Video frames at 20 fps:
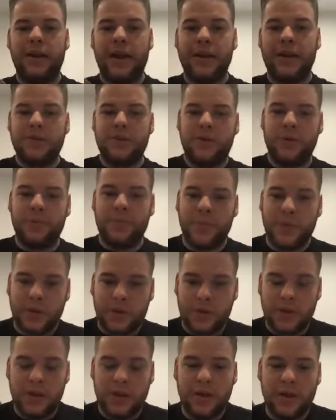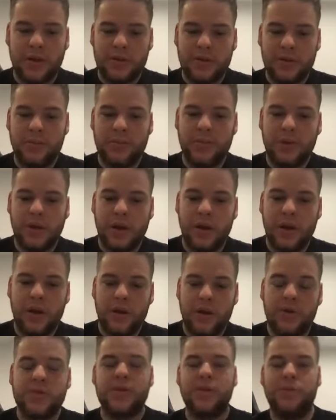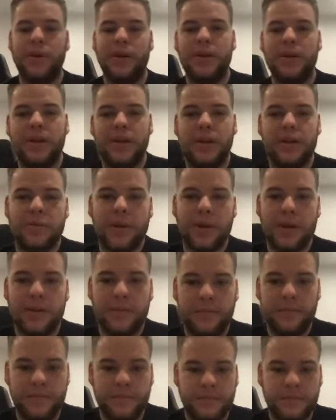get some core stability as well.